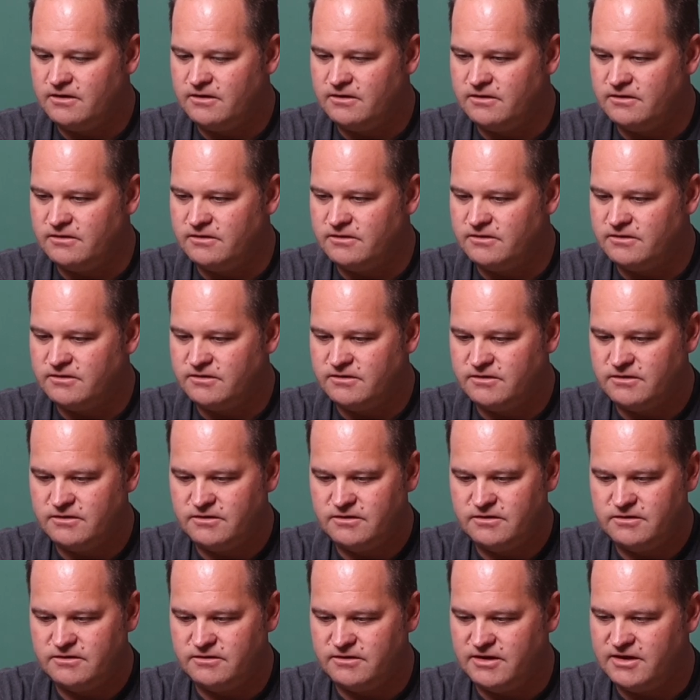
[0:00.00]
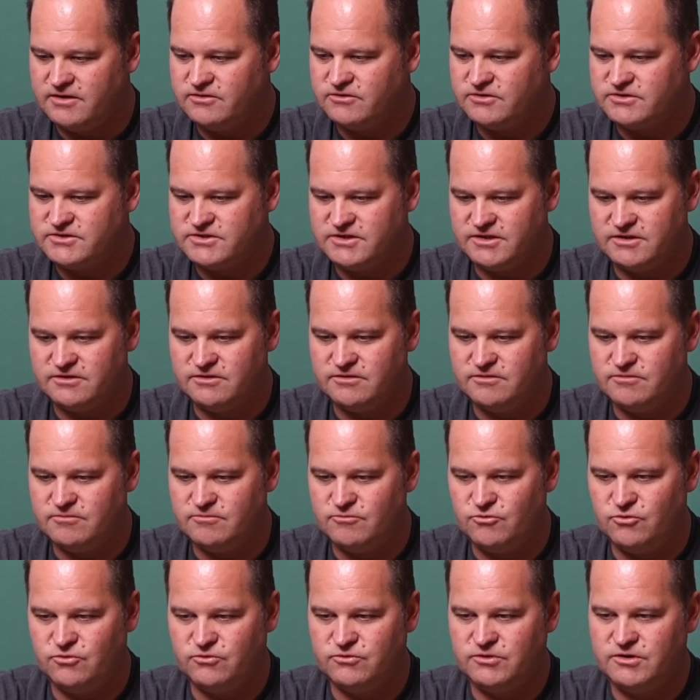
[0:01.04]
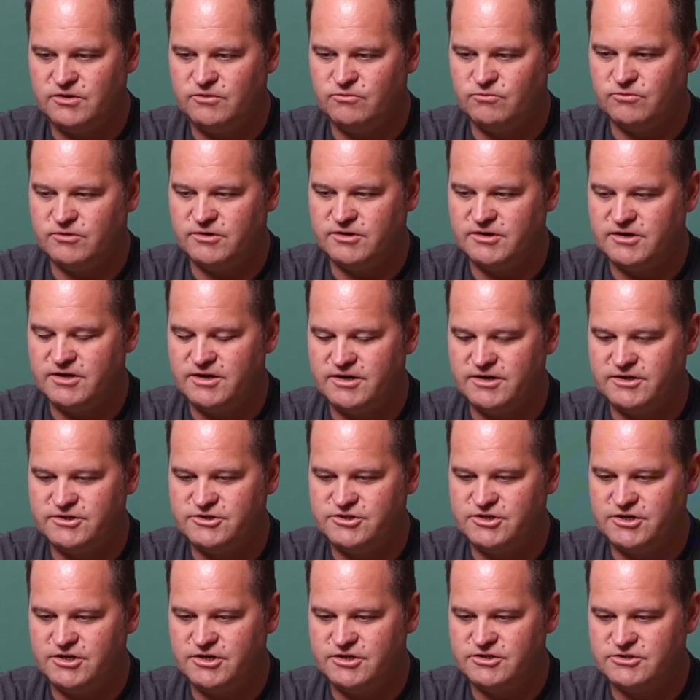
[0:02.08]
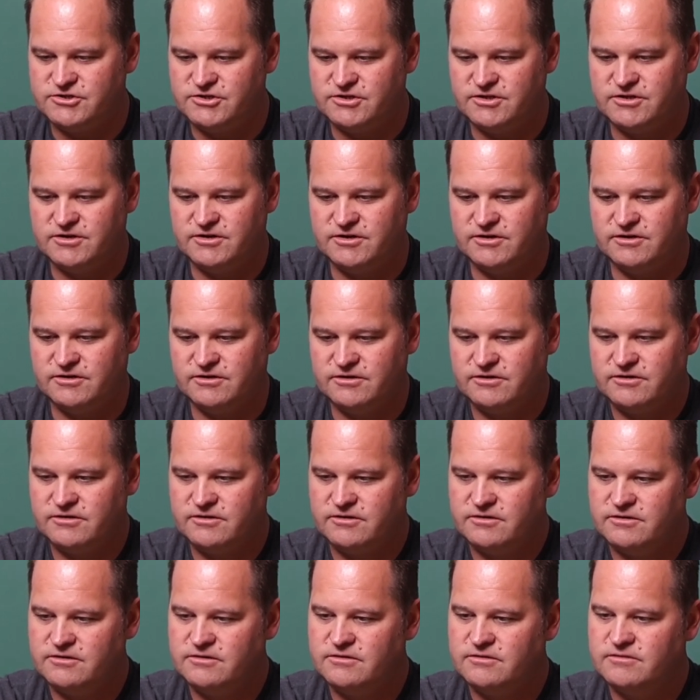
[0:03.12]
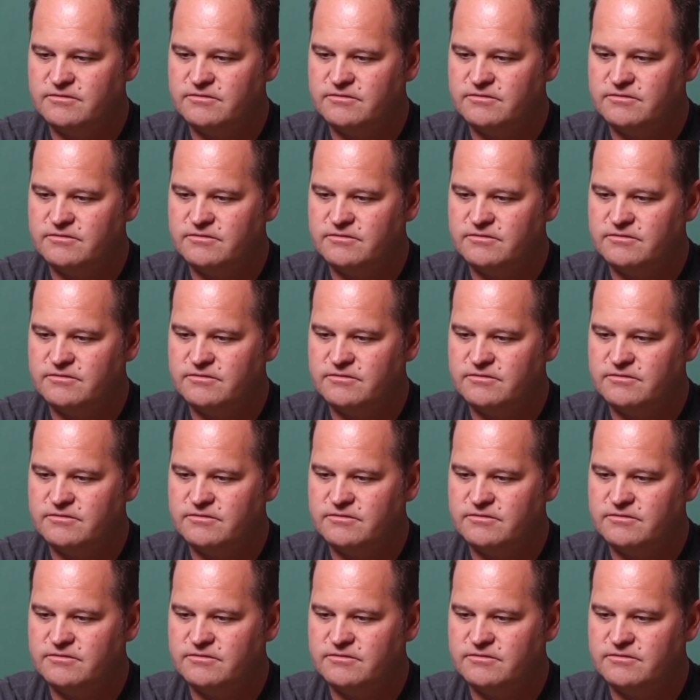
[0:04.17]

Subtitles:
And that looks like the only one I changed there.